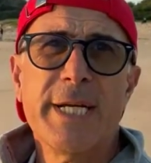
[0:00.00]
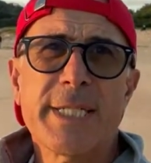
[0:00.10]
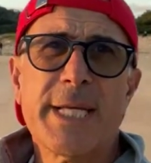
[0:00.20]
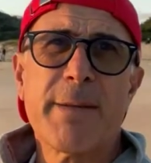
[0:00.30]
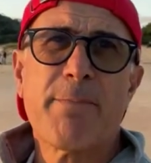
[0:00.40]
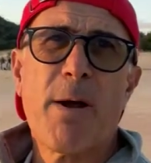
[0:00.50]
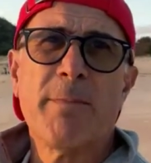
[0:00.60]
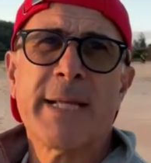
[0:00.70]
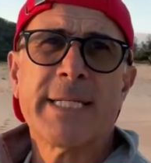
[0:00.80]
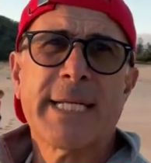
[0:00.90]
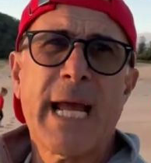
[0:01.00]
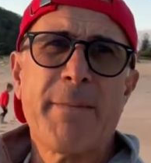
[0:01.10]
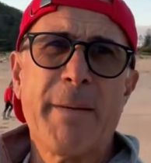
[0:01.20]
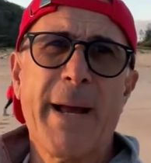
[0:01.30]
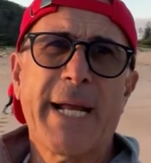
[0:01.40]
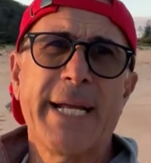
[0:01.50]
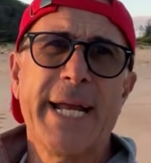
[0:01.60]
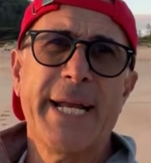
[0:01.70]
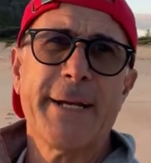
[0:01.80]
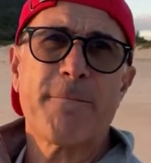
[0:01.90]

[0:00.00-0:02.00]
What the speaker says: so the problem doesn't come back again.